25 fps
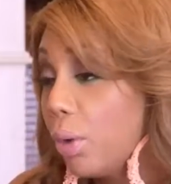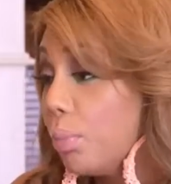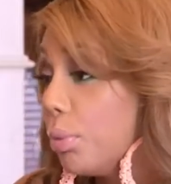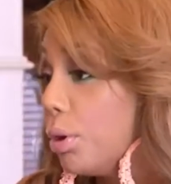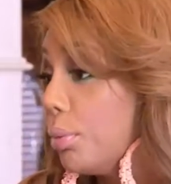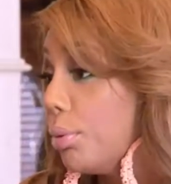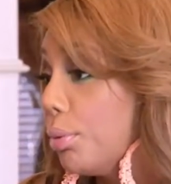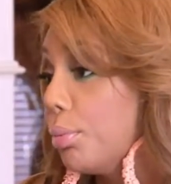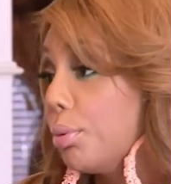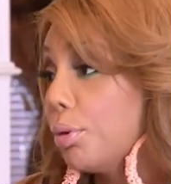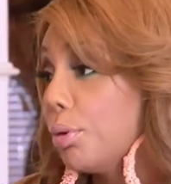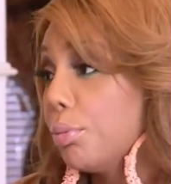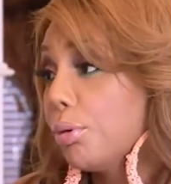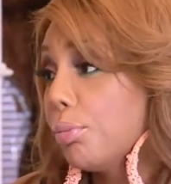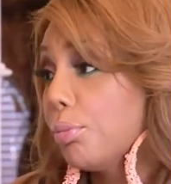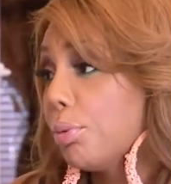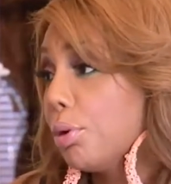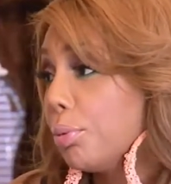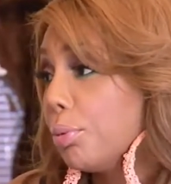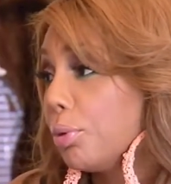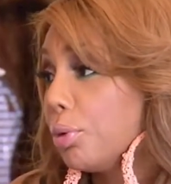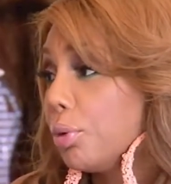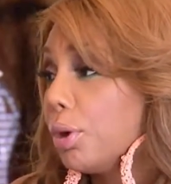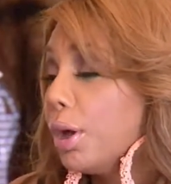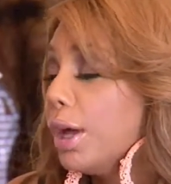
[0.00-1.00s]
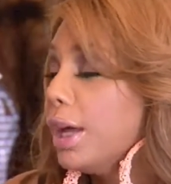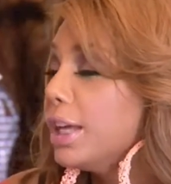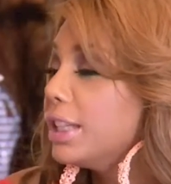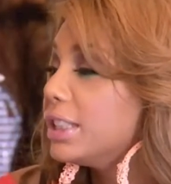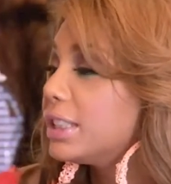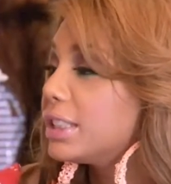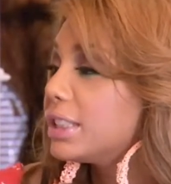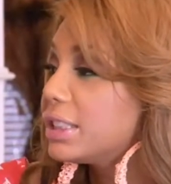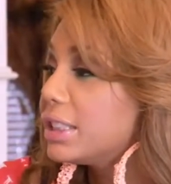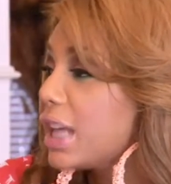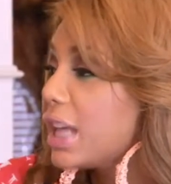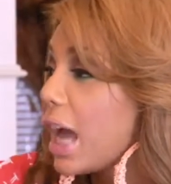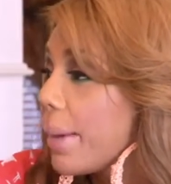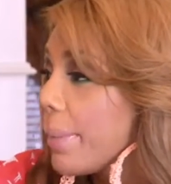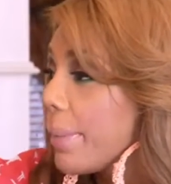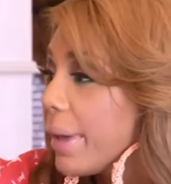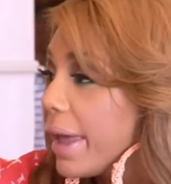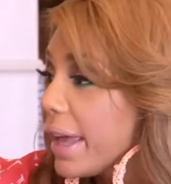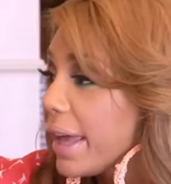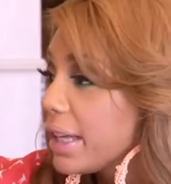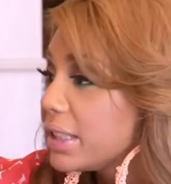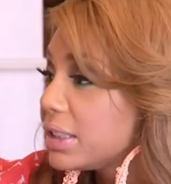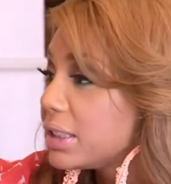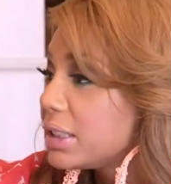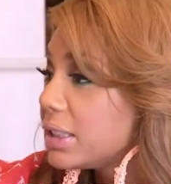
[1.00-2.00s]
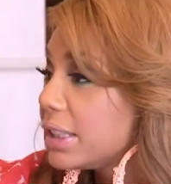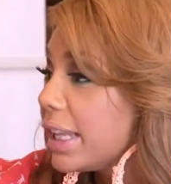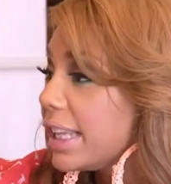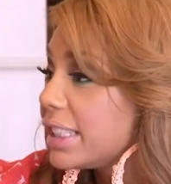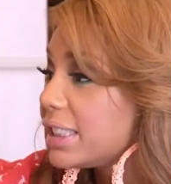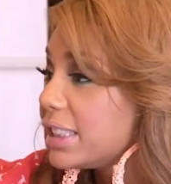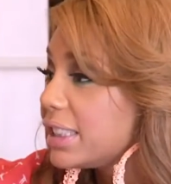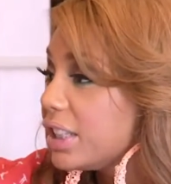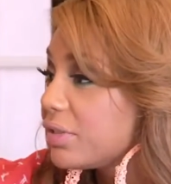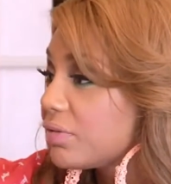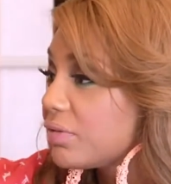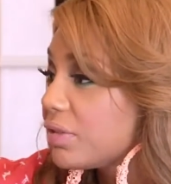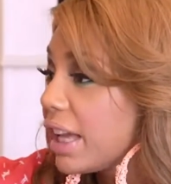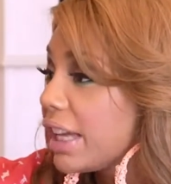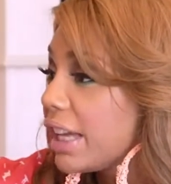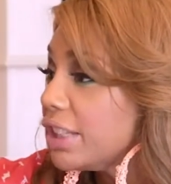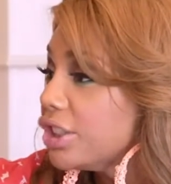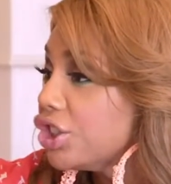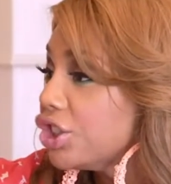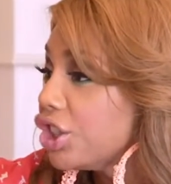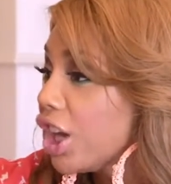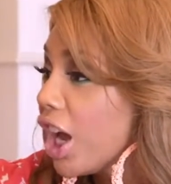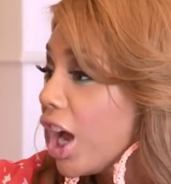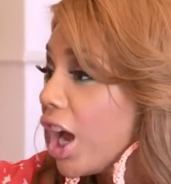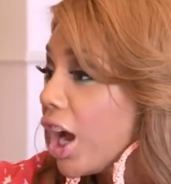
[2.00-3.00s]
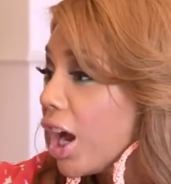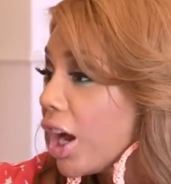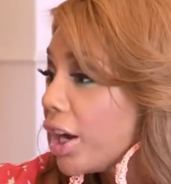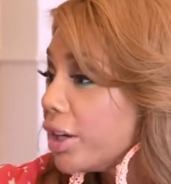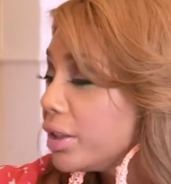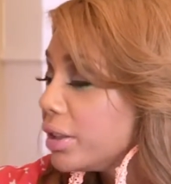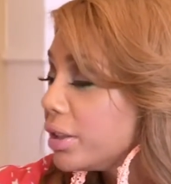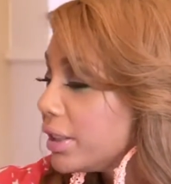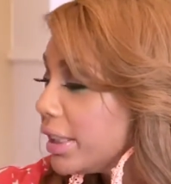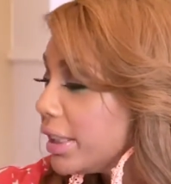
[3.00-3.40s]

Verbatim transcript: Oh boo boo boo boo boo boo. Stomachs, let's lift that shirt.